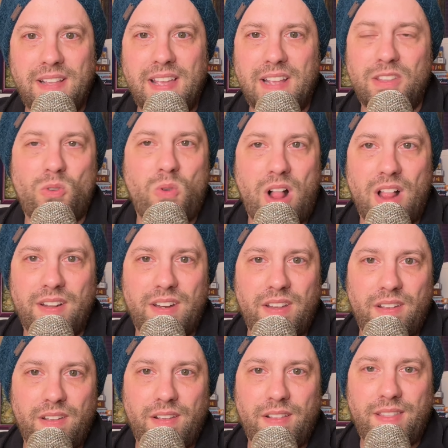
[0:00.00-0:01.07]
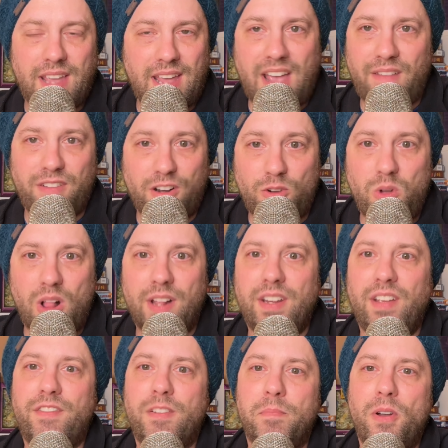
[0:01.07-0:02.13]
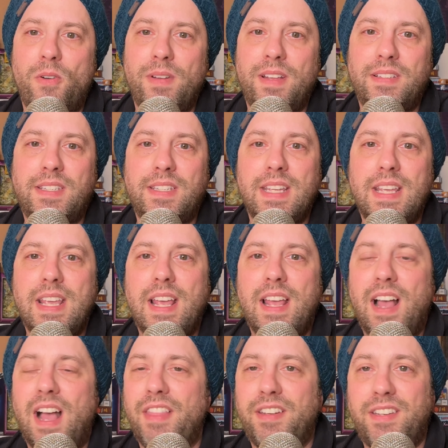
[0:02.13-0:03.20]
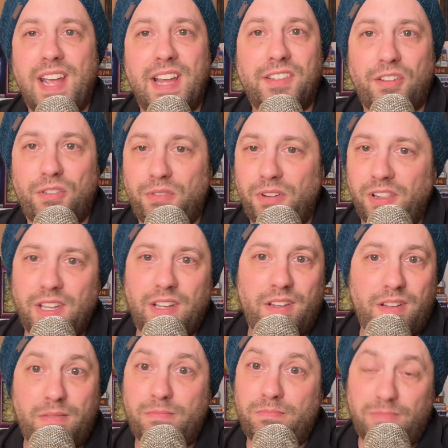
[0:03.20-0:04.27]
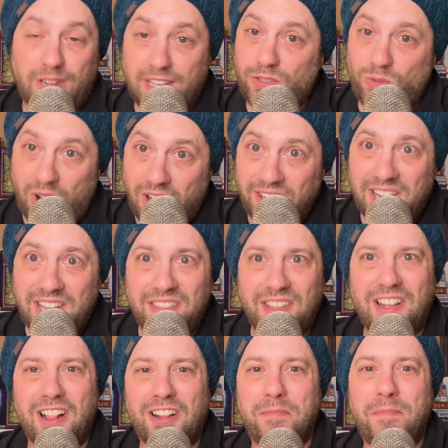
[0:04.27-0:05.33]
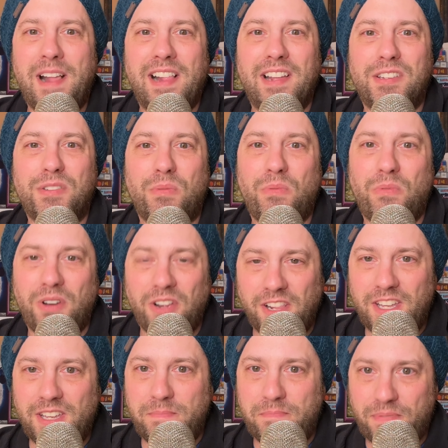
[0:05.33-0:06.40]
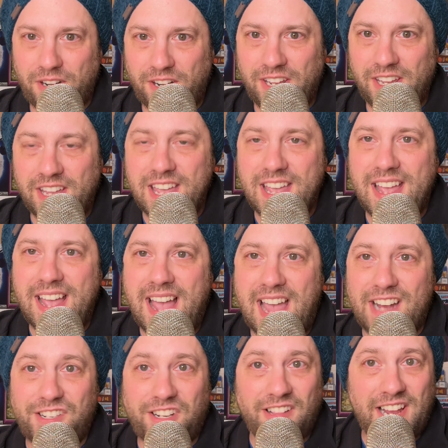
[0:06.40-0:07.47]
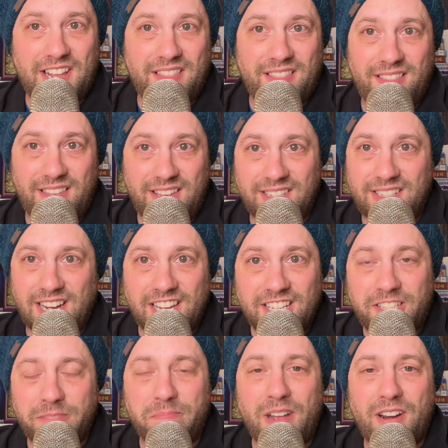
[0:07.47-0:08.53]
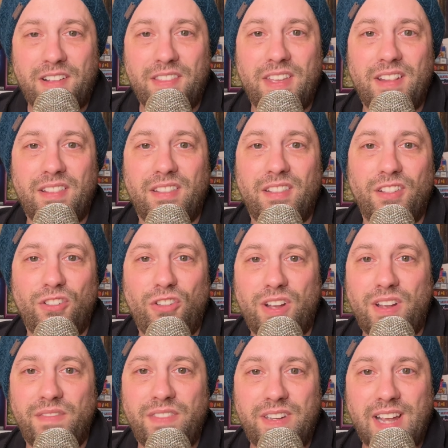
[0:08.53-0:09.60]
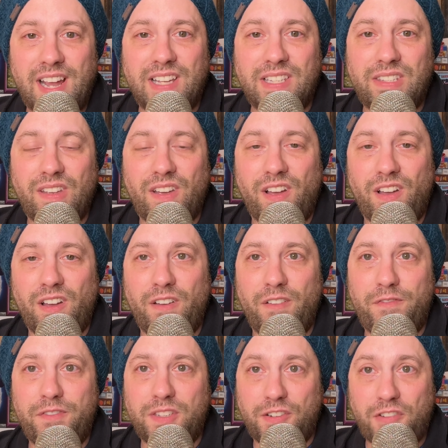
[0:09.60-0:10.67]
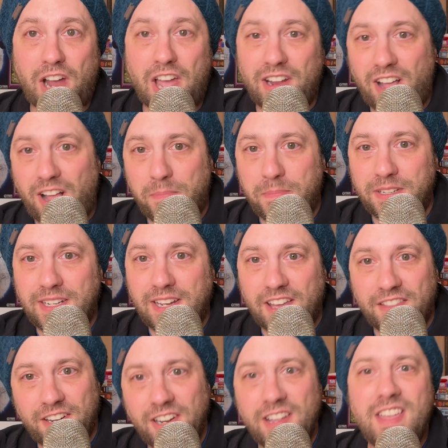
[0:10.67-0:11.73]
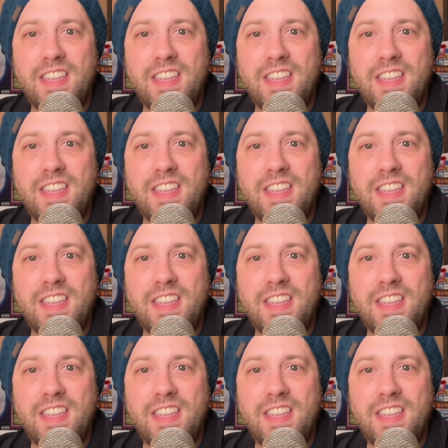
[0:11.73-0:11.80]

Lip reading: that they have good quality of components. The dice are really nice quality. The color palette's really pretty. I actually like these dice better than the look of the dice of Sagrada all put together.